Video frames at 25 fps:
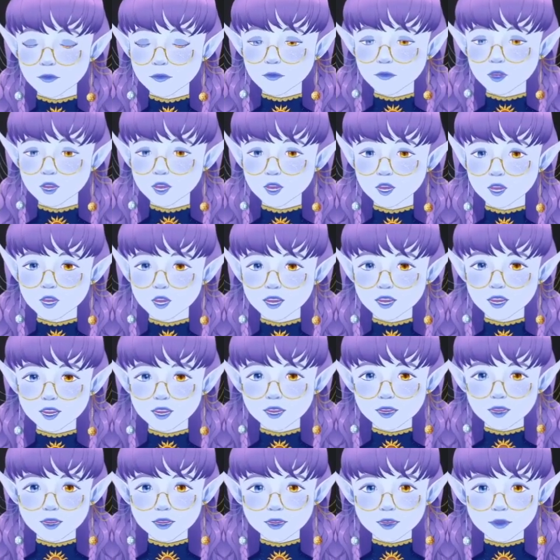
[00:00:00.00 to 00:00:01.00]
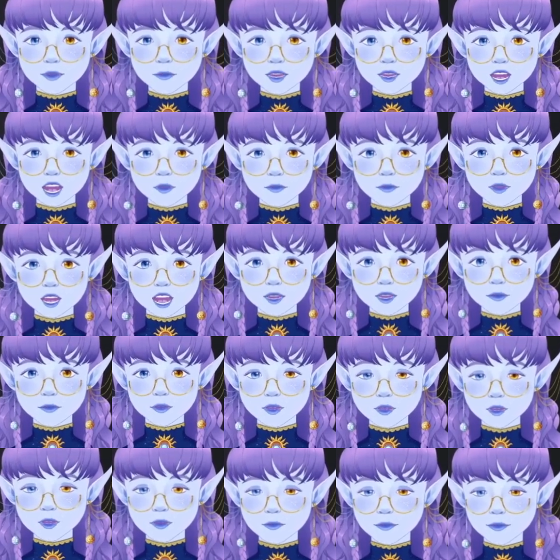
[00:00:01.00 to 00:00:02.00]
is my
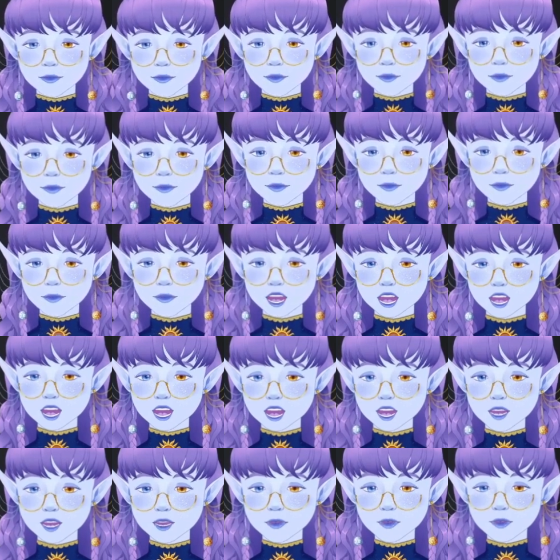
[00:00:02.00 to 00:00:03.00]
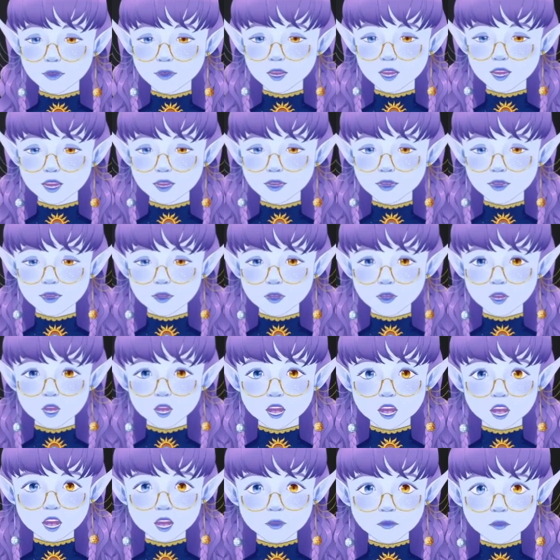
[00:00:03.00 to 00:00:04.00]
rival, and she does
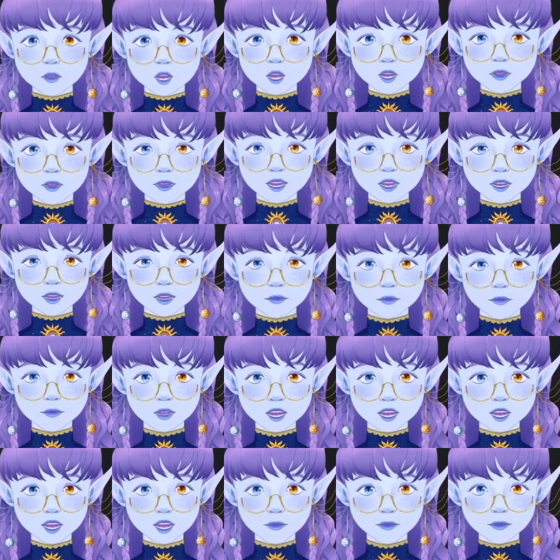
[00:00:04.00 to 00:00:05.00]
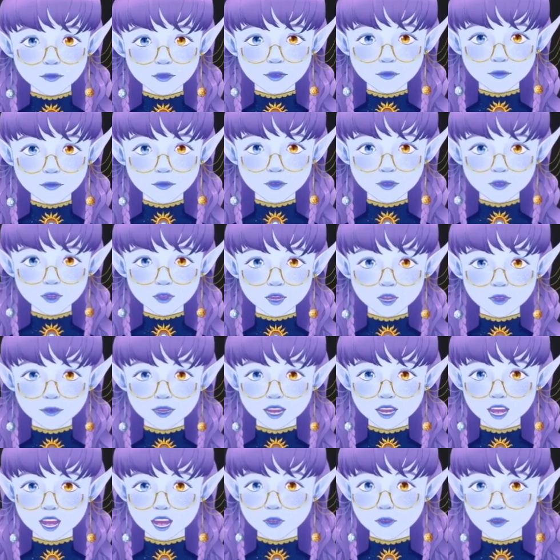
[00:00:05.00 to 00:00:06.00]
not want to give up her
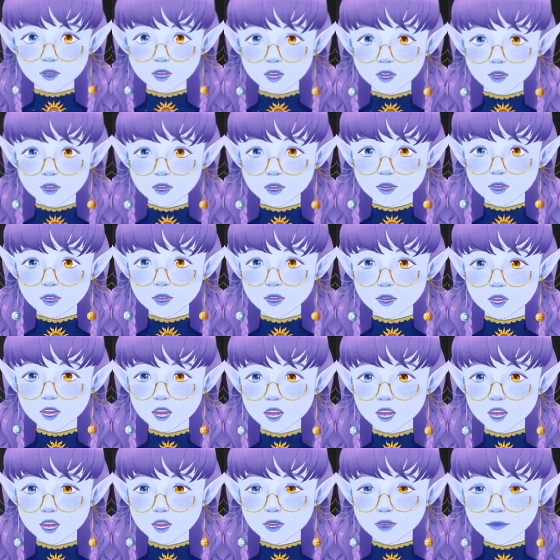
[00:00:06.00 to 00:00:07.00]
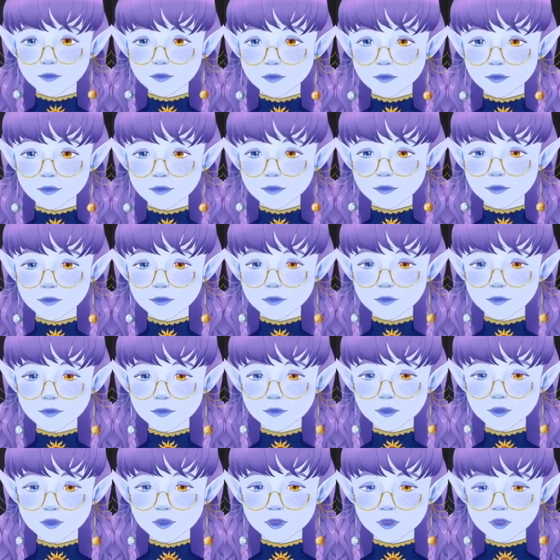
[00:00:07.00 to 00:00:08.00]
power.
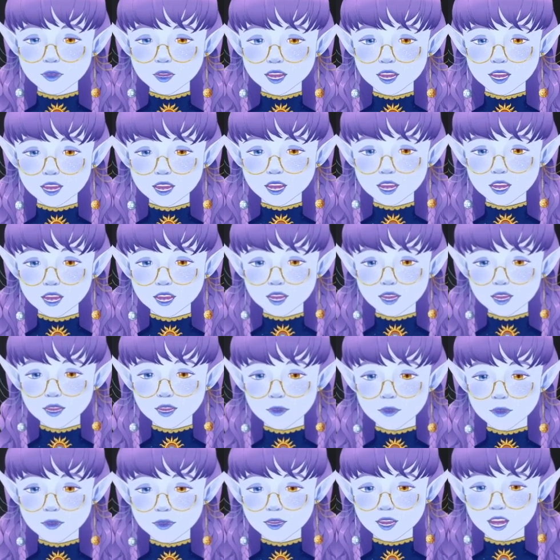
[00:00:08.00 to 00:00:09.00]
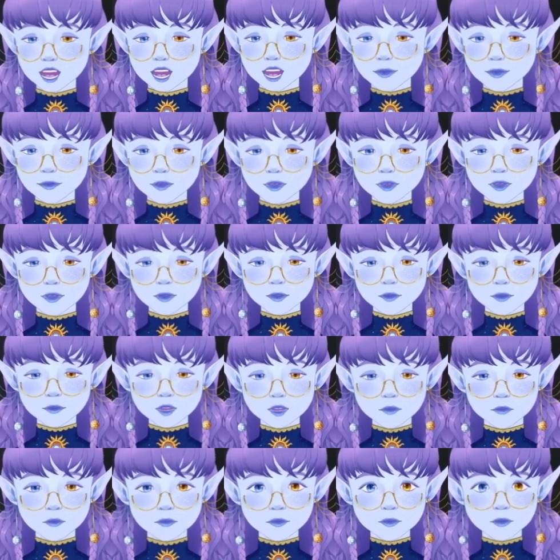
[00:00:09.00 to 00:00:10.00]
She just absolutely
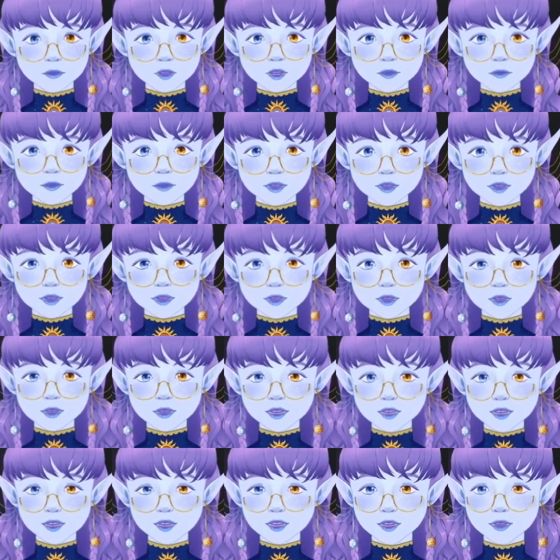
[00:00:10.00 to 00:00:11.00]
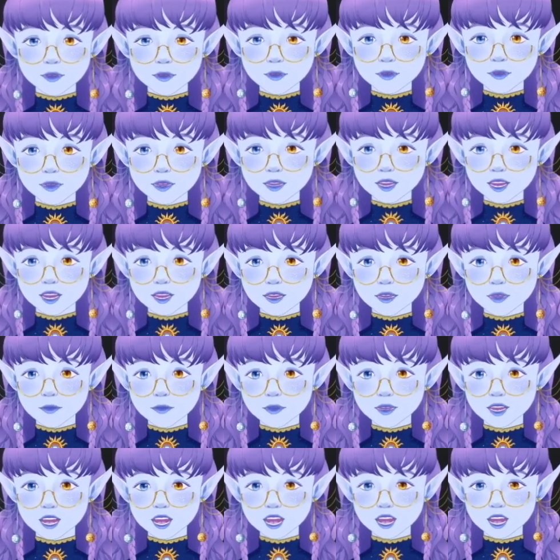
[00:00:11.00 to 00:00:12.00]
refuses to leave,
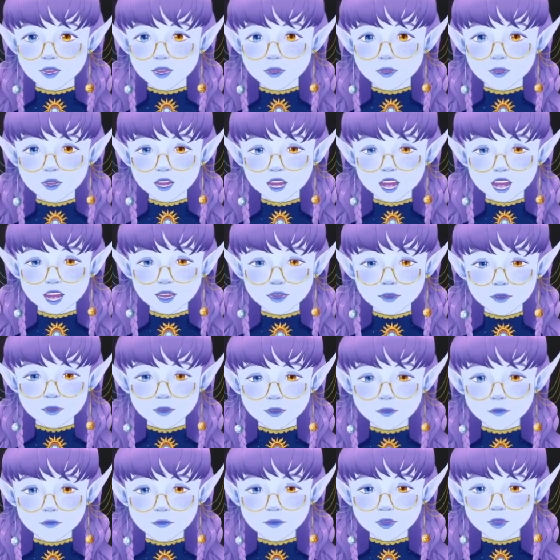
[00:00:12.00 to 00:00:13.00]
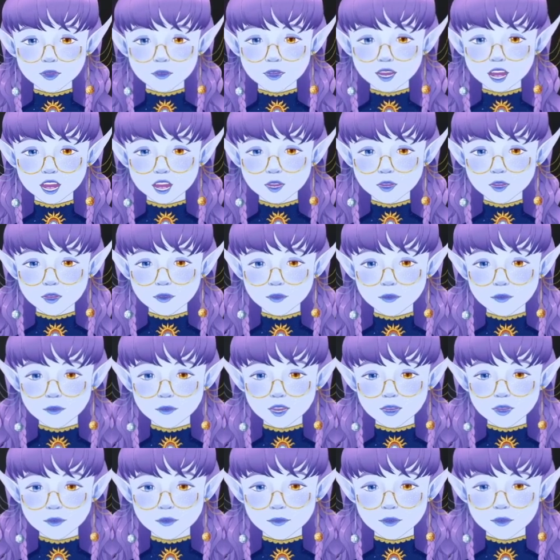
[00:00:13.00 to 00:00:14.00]
and she has too much power for me
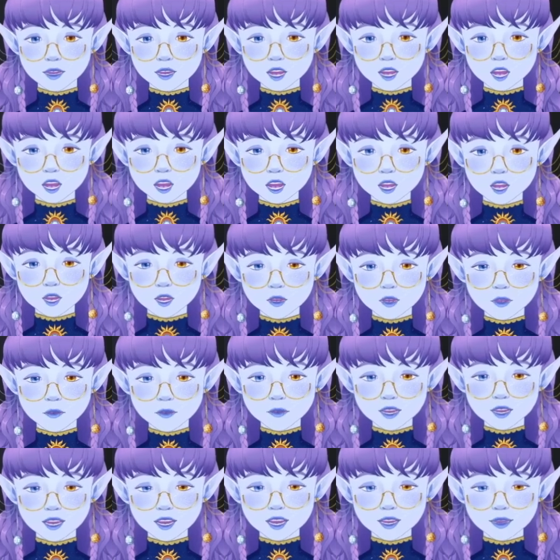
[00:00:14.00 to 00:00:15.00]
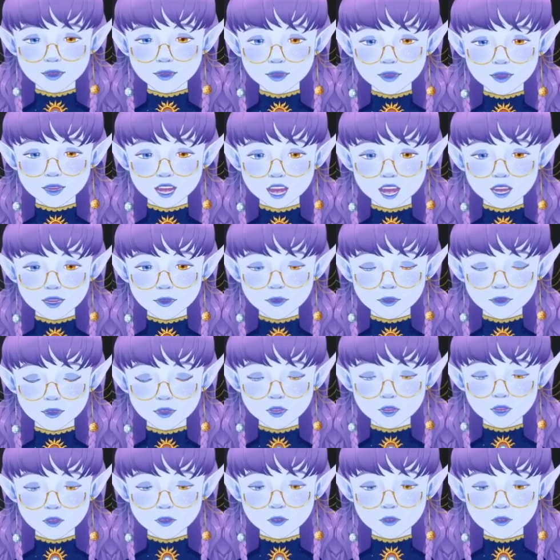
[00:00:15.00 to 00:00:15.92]
to really argue against that. So